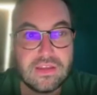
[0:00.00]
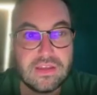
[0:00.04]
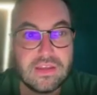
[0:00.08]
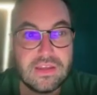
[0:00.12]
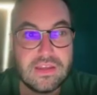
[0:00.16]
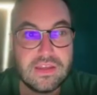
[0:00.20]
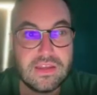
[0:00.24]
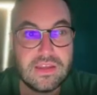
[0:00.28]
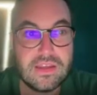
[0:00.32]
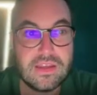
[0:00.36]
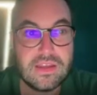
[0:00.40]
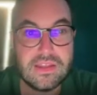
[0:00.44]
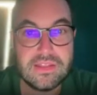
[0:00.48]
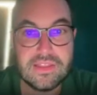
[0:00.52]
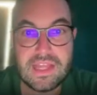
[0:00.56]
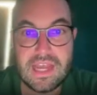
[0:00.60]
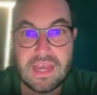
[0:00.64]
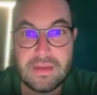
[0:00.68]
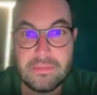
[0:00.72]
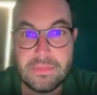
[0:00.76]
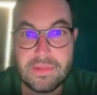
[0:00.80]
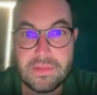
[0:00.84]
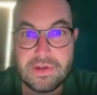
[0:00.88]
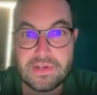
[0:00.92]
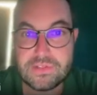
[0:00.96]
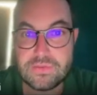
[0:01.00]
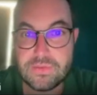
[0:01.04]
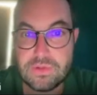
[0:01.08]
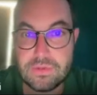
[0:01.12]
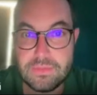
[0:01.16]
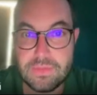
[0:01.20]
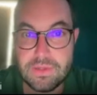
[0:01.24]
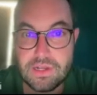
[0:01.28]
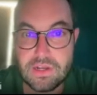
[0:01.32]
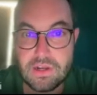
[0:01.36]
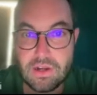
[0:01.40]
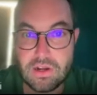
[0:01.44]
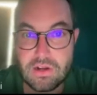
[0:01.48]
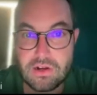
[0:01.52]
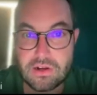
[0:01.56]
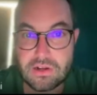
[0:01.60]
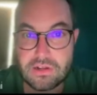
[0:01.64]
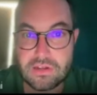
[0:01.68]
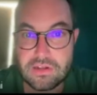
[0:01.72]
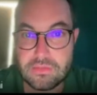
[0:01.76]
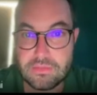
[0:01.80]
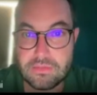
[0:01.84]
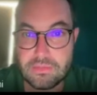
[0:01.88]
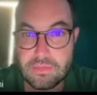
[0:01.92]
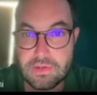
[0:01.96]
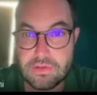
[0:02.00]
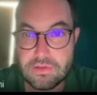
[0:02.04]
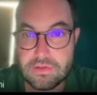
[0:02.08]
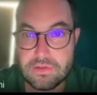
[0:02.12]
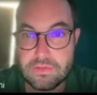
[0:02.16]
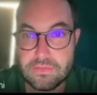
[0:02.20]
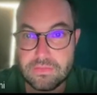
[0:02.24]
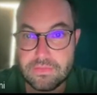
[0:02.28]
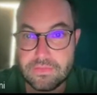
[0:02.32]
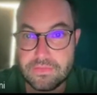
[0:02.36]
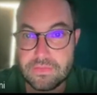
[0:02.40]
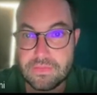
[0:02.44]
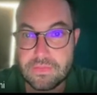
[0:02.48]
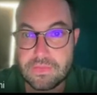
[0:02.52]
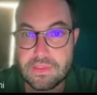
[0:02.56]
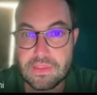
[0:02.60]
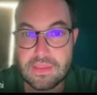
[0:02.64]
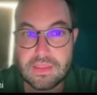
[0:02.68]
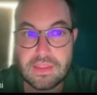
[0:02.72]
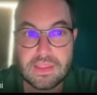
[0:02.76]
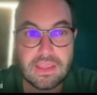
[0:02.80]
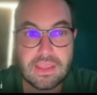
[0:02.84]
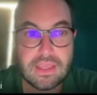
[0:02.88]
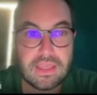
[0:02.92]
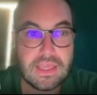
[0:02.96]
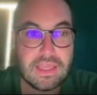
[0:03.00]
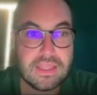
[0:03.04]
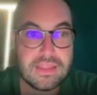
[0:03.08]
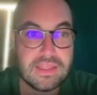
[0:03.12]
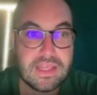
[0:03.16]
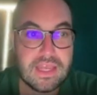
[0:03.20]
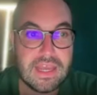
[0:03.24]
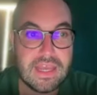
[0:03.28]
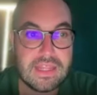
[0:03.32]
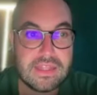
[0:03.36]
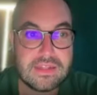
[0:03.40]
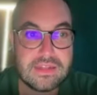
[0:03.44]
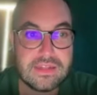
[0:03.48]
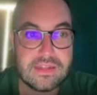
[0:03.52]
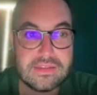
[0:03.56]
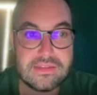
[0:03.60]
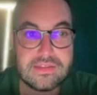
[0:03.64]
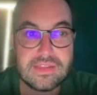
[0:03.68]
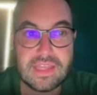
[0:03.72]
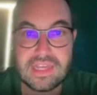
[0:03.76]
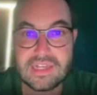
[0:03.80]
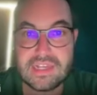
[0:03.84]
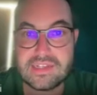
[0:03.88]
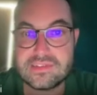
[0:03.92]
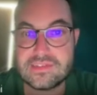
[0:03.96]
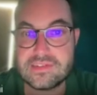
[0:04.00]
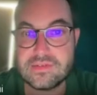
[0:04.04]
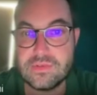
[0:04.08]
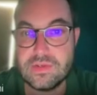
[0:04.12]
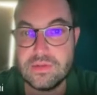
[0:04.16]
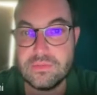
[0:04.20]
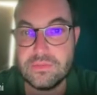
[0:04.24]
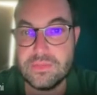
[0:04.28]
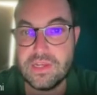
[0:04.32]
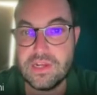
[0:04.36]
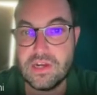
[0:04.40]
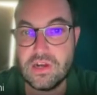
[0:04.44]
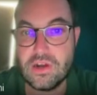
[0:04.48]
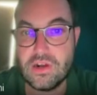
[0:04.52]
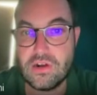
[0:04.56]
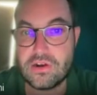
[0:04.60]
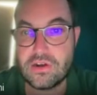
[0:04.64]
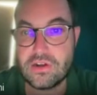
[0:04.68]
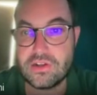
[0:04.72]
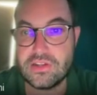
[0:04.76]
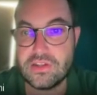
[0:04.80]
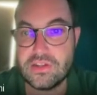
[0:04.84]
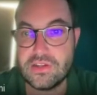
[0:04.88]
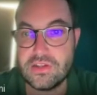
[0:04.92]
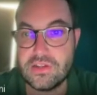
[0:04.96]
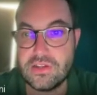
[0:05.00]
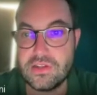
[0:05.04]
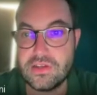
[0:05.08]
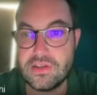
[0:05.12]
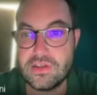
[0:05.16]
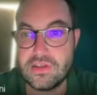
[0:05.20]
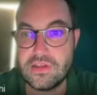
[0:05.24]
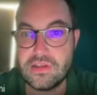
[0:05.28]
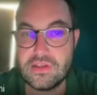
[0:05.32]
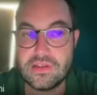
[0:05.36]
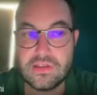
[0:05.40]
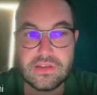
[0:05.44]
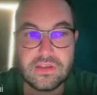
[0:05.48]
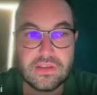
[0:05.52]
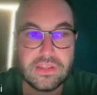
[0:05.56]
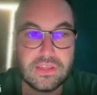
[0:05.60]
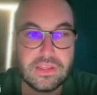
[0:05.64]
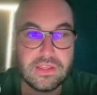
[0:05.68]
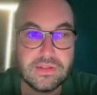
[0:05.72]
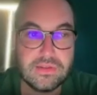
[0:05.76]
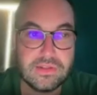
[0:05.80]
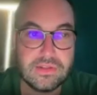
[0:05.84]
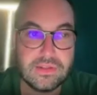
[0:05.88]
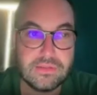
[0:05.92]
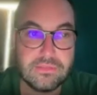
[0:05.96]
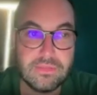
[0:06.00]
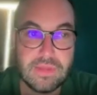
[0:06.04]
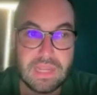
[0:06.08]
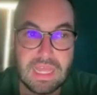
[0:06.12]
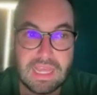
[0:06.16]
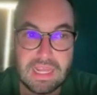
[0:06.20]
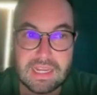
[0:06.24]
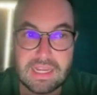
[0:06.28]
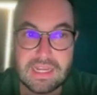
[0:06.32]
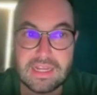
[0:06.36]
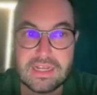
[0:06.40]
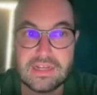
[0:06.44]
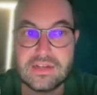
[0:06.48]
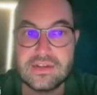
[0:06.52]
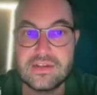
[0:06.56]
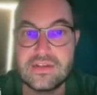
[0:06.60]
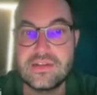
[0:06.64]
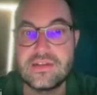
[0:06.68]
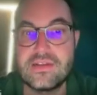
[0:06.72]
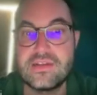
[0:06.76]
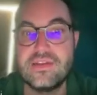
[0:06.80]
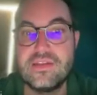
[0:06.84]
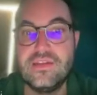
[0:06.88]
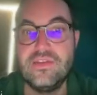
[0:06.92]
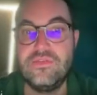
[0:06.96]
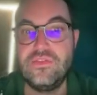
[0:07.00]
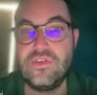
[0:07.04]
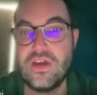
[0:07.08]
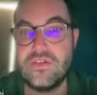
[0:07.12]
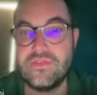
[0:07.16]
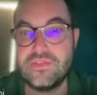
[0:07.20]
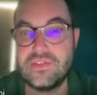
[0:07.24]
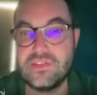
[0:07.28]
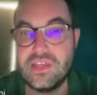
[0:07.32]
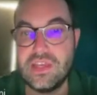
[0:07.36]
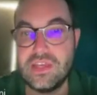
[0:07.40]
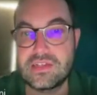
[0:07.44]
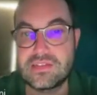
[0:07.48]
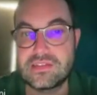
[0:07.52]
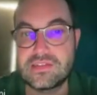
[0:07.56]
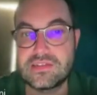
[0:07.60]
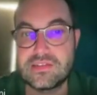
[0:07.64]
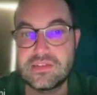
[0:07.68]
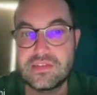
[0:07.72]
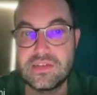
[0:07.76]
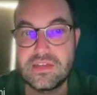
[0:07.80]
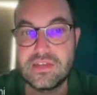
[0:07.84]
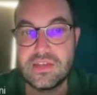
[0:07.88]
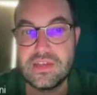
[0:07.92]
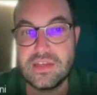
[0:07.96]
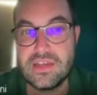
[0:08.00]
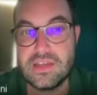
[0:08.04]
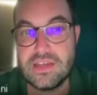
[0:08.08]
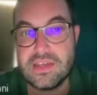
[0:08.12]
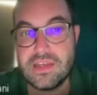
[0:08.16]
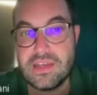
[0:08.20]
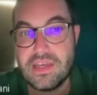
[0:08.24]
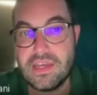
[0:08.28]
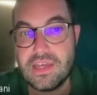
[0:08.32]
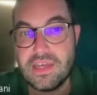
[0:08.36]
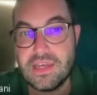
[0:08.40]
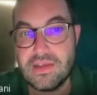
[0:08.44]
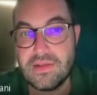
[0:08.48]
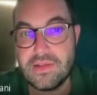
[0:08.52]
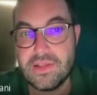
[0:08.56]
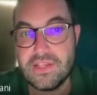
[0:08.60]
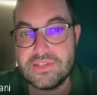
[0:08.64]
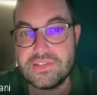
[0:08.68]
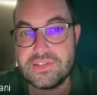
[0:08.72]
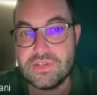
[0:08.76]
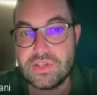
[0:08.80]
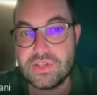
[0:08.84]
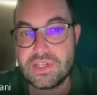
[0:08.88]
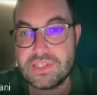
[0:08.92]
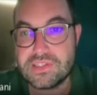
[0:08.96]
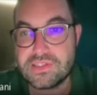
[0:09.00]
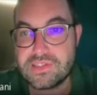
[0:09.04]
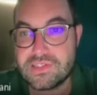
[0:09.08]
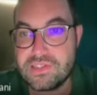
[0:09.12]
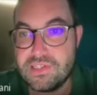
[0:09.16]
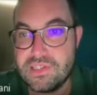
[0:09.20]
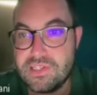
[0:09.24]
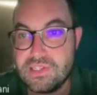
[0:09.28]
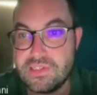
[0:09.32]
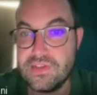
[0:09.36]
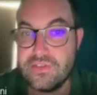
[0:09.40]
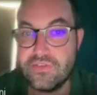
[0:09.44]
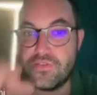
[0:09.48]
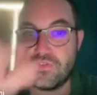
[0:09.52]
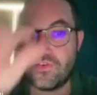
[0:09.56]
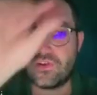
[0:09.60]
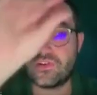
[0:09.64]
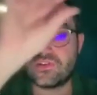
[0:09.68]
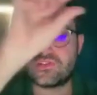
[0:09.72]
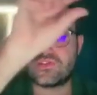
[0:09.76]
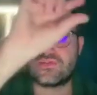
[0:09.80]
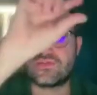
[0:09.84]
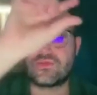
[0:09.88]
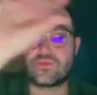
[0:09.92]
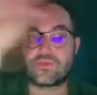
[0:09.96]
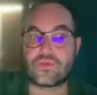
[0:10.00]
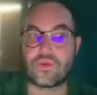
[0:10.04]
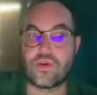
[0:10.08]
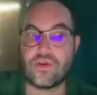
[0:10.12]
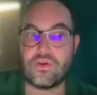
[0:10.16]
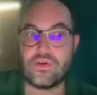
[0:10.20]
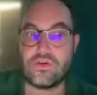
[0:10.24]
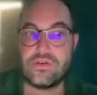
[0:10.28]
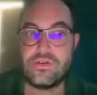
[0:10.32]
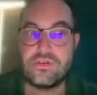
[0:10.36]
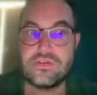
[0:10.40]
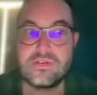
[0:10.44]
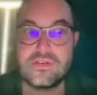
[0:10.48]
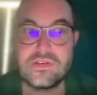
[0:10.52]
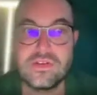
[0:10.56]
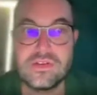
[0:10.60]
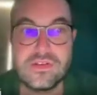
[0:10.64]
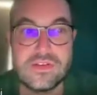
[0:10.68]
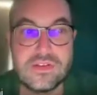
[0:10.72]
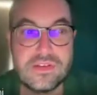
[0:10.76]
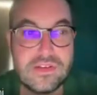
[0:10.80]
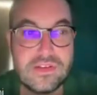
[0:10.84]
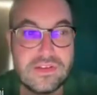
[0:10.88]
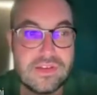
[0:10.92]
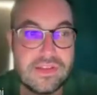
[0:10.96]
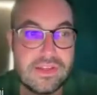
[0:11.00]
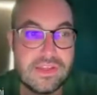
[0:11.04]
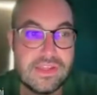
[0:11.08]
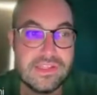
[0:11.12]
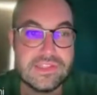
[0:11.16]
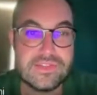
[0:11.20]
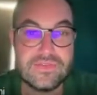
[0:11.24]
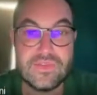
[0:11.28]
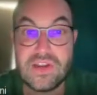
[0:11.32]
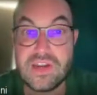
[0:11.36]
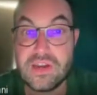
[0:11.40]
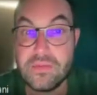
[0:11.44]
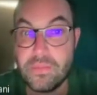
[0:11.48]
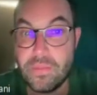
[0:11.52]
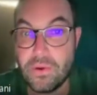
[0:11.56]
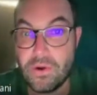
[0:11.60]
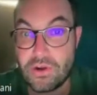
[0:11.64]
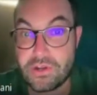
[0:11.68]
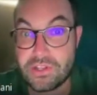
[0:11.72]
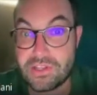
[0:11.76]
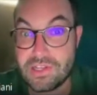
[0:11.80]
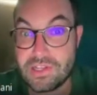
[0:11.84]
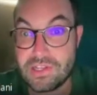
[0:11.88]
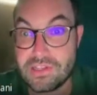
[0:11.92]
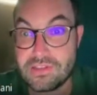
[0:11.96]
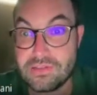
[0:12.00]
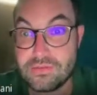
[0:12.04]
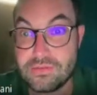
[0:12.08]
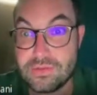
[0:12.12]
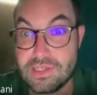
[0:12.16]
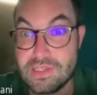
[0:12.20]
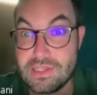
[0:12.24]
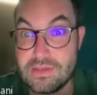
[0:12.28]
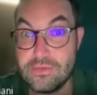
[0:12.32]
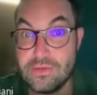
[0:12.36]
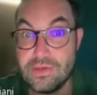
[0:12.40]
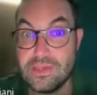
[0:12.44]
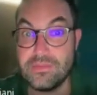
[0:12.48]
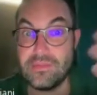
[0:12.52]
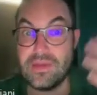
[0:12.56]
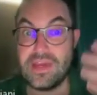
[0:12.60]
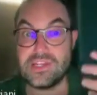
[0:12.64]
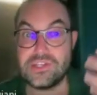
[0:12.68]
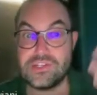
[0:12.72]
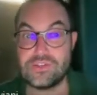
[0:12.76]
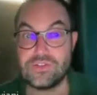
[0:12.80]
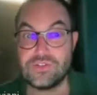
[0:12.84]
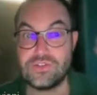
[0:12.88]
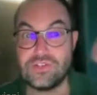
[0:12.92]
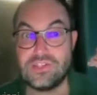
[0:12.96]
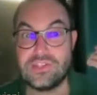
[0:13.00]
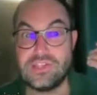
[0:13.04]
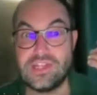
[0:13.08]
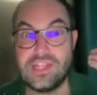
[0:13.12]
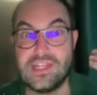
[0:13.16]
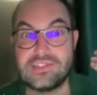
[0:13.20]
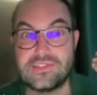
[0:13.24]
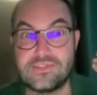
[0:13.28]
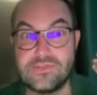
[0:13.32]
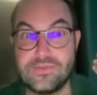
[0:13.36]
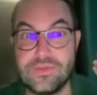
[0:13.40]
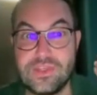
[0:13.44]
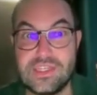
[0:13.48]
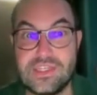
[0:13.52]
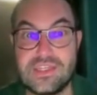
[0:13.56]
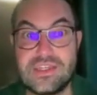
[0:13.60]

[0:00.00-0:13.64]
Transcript: numbers will be colored in blue, and then text will be colored in black if you have text. As you can see, the first row is very important. We mentioned it last week.